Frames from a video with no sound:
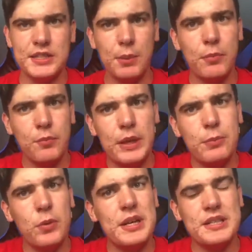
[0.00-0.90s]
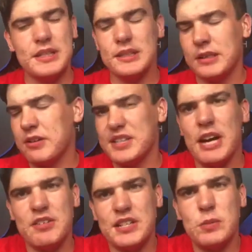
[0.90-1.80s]
Some people, there is a
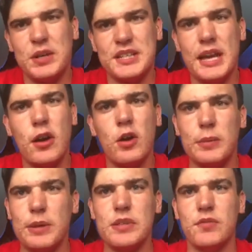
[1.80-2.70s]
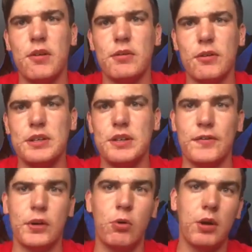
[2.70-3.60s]
guaranteed way to get early, but it's very, very difficult.